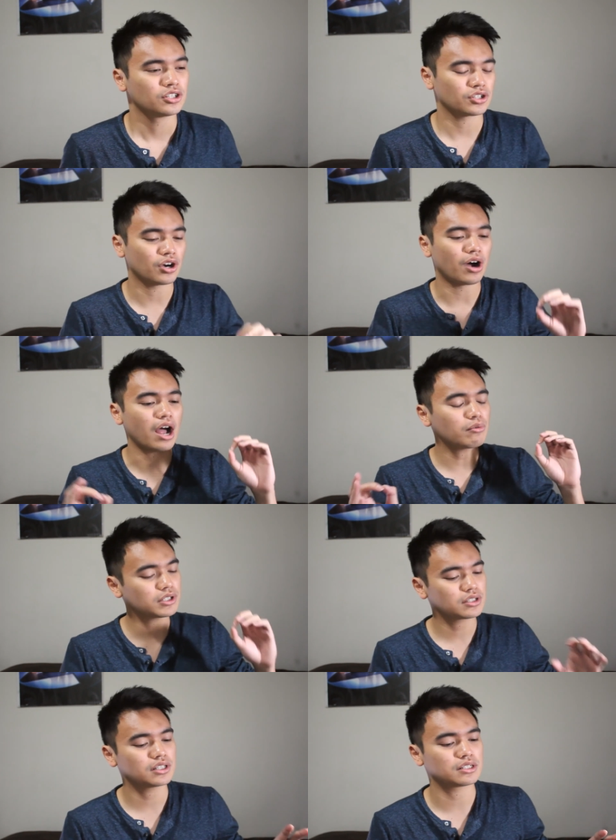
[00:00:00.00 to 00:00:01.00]
So I
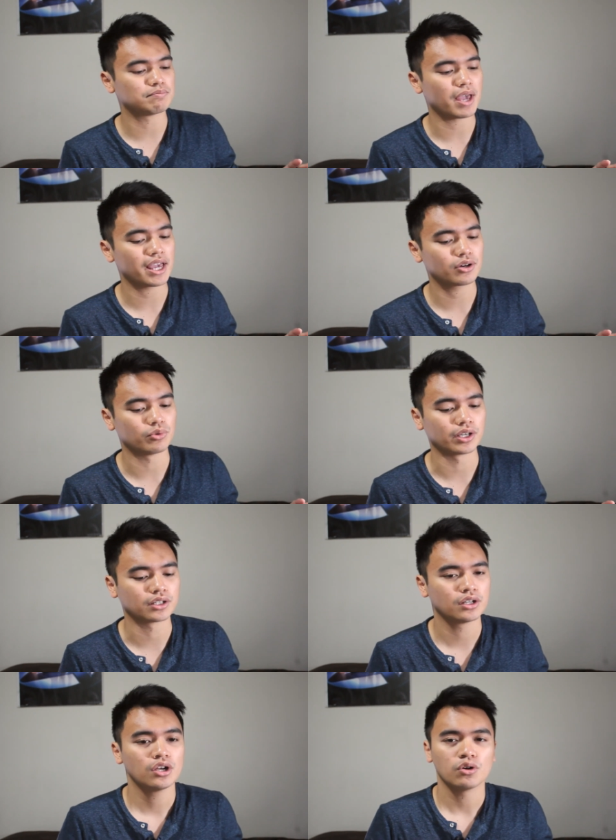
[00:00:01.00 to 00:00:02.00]
went to this
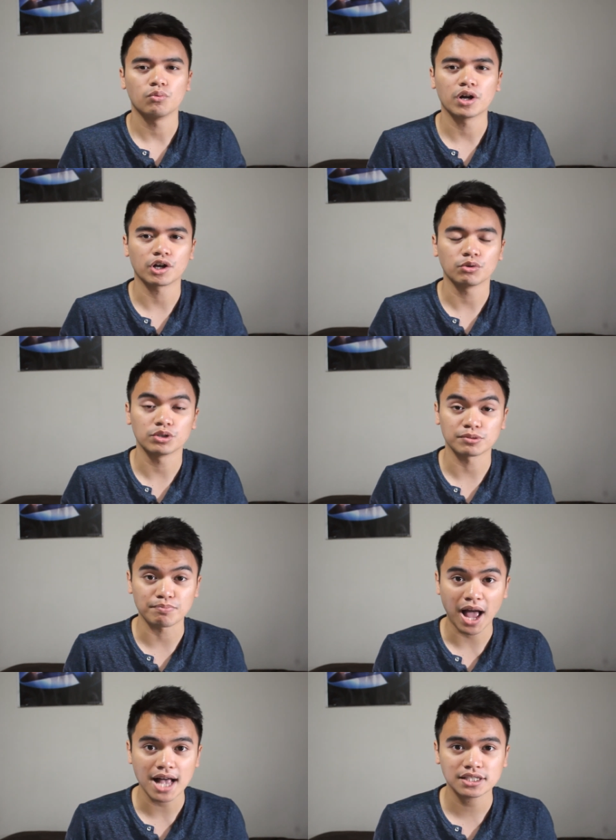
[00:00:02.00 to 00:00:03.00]
banquet where it was
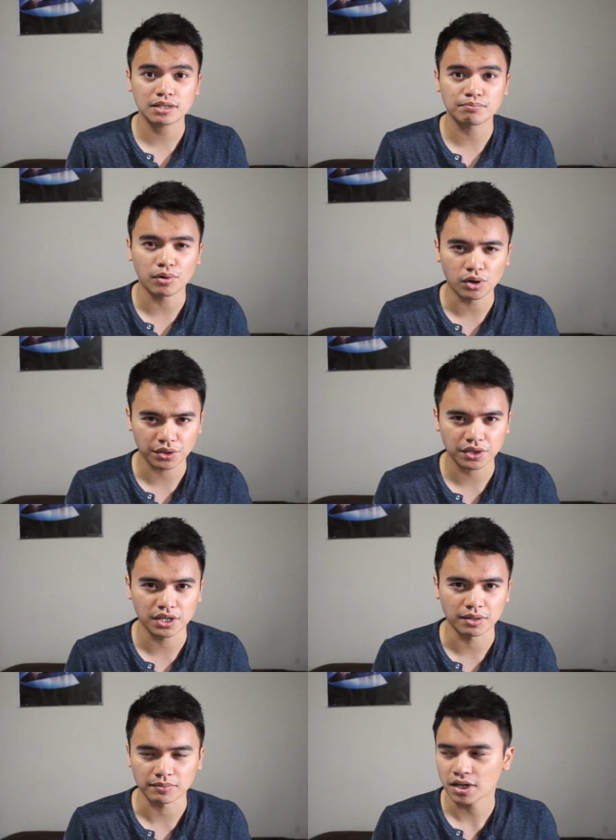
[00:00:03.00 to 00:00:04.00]
basketball
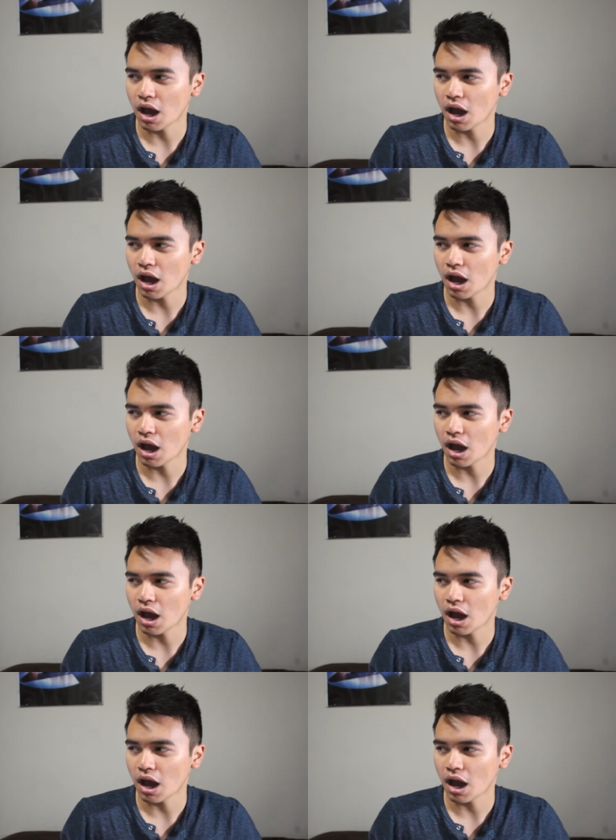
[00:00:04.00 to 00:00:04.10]
themed,